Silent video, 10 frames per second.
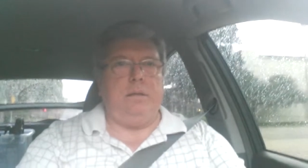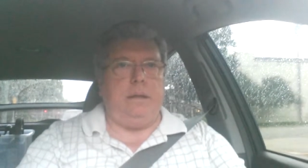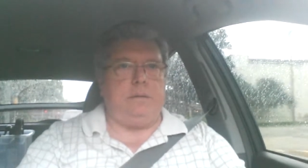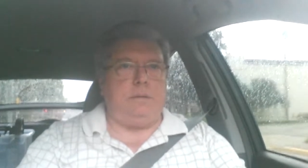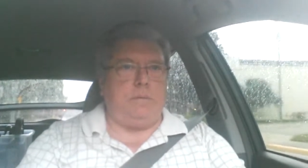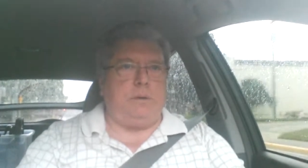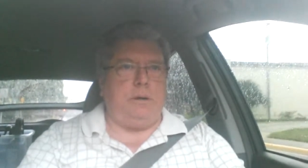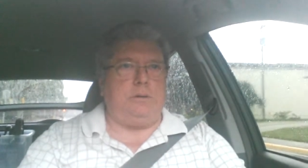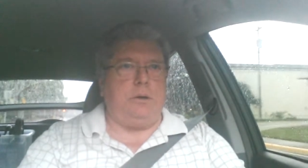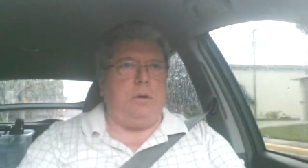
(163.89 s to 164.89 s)
that's several
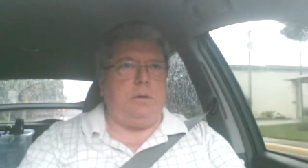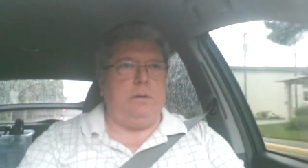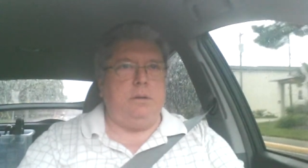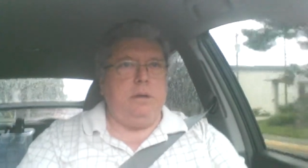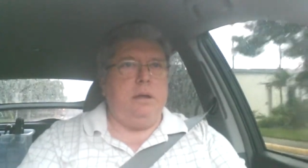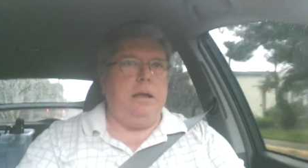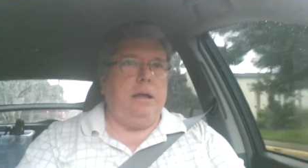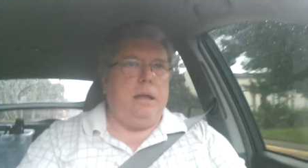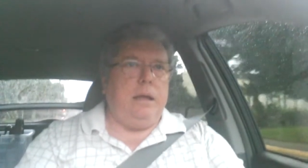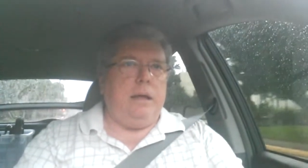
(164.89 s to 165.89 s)
years old.
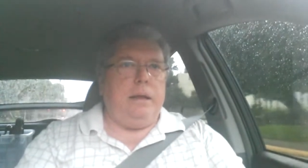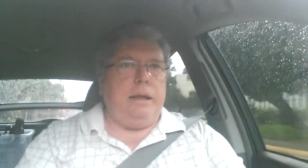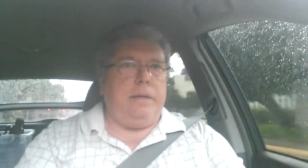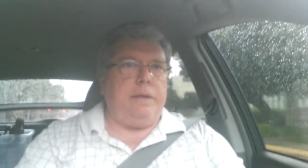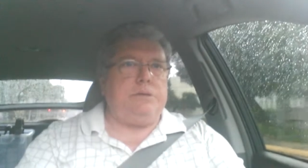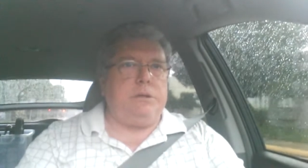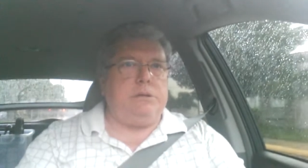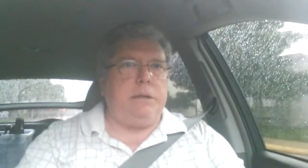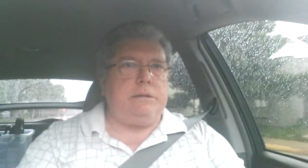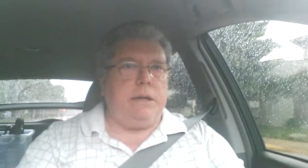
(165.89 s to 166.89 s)
Now that's
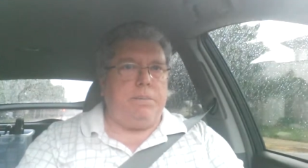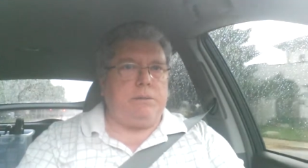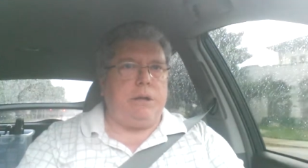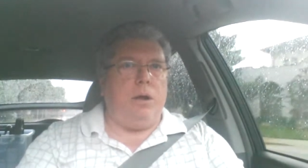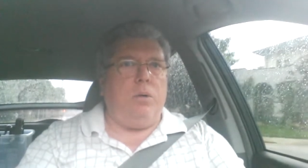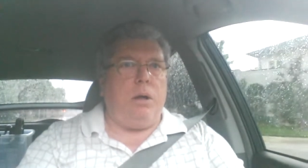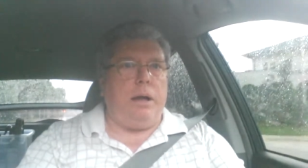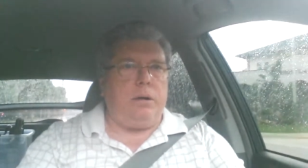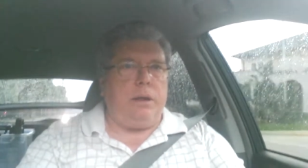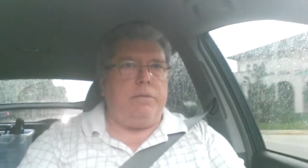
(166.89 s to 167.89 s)
just an example. Say, oh, well,
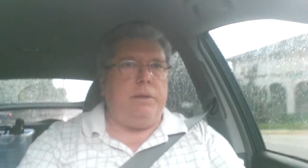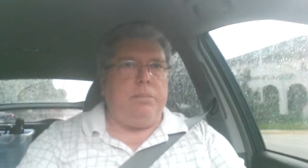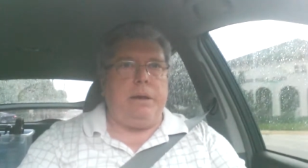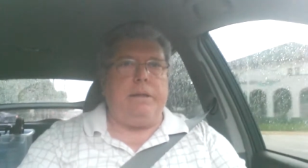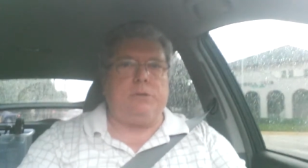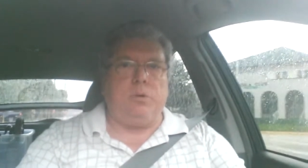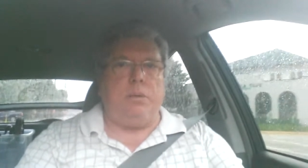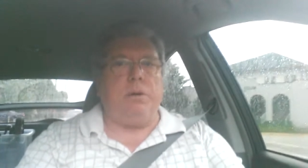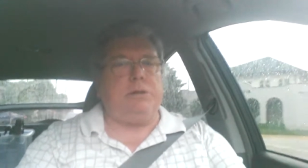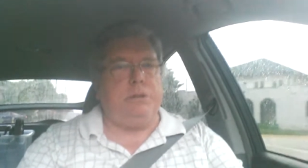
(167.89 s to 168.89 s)
I don't have any money. That's why
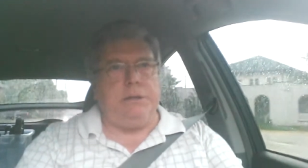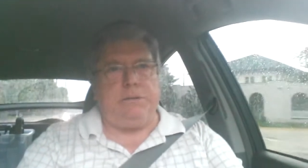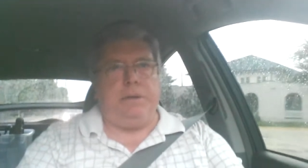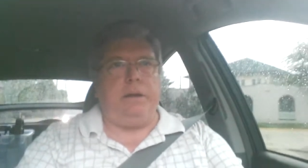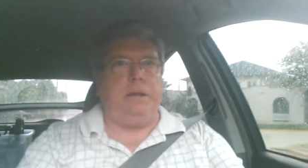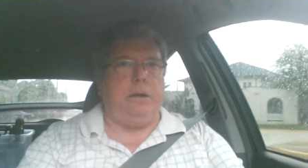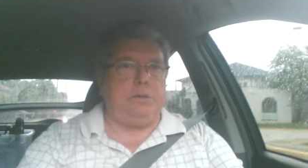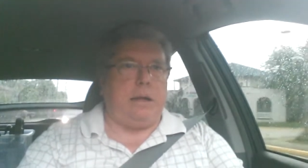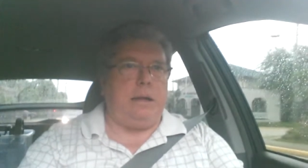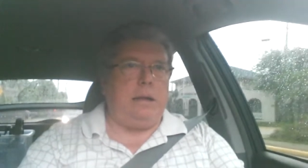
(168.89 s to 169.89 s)
I'm watching these
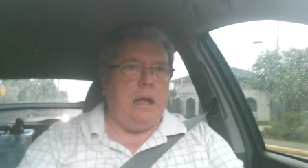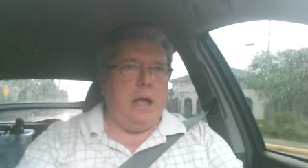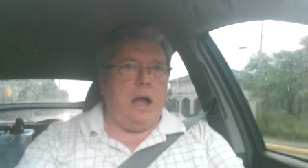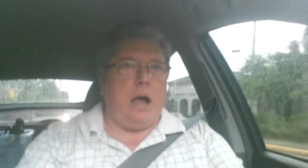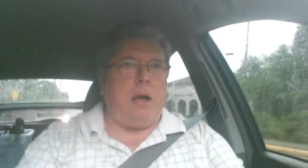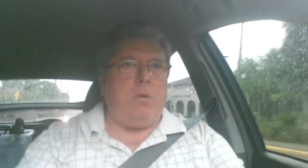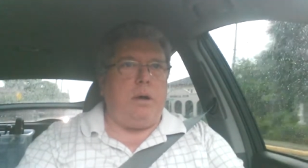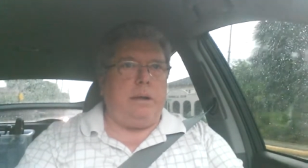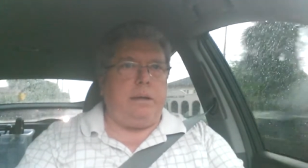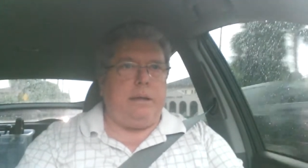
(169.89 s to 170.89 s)
videos. I
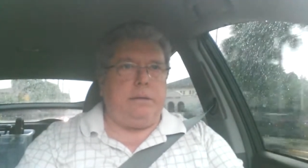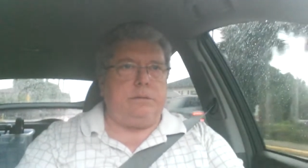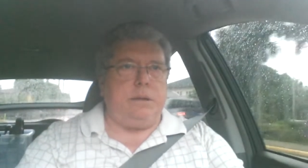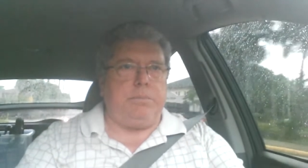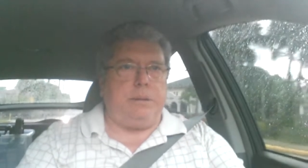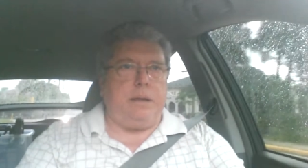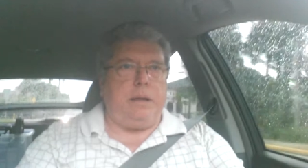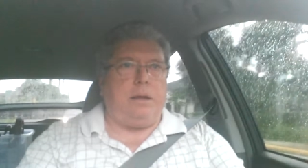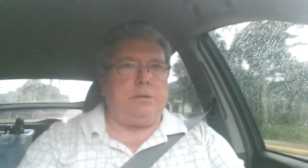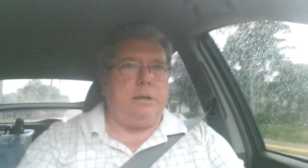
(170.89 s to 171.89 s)
want to get something
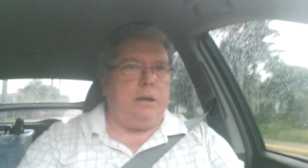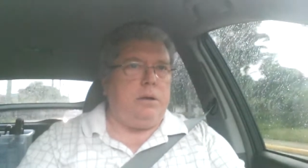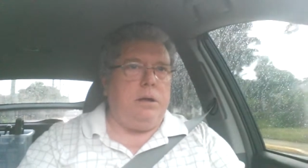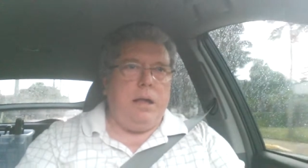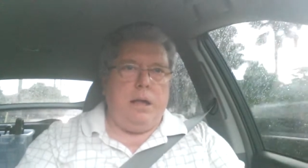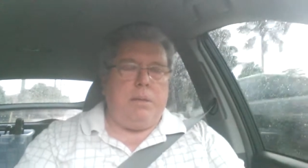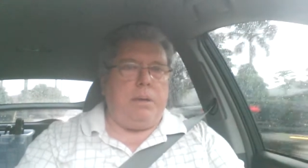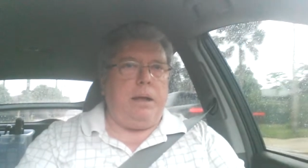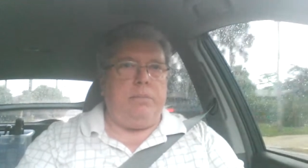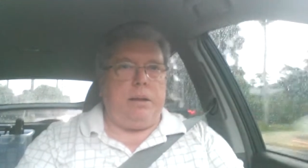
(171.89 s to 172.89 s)
else. You know,
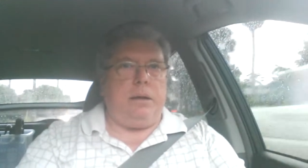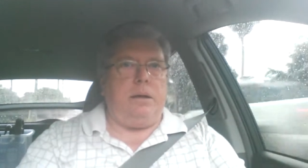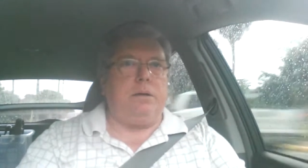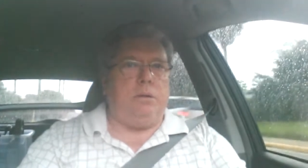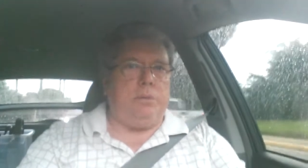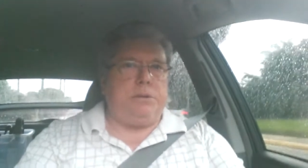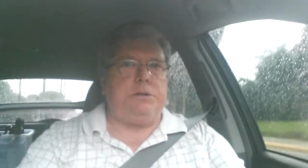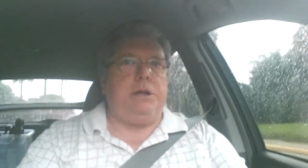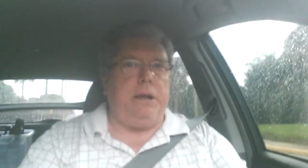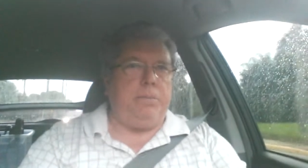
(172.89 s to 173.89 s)
my uncle was a
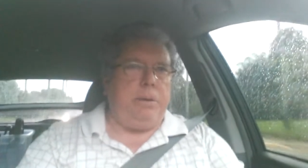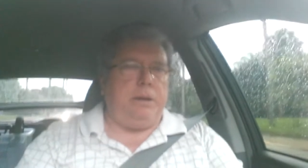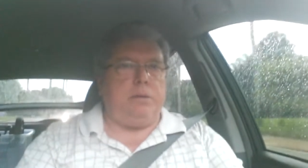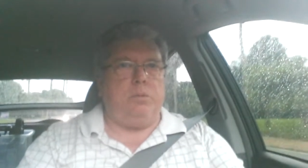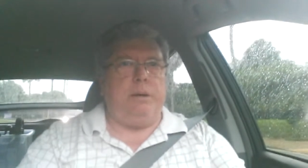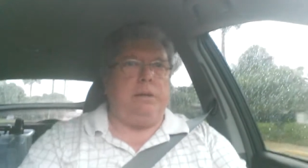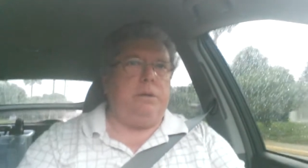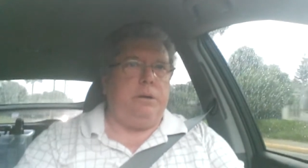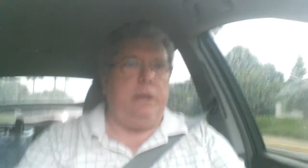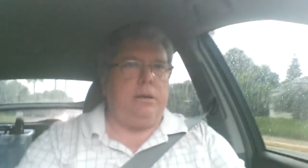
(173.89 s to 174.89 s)
champion at the
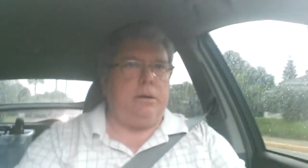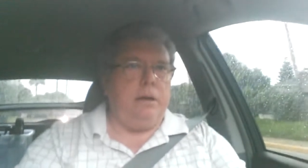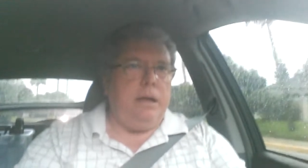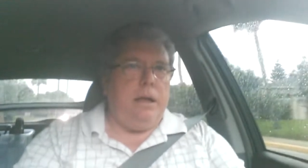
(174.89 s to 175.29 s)
Wheeler Dealer.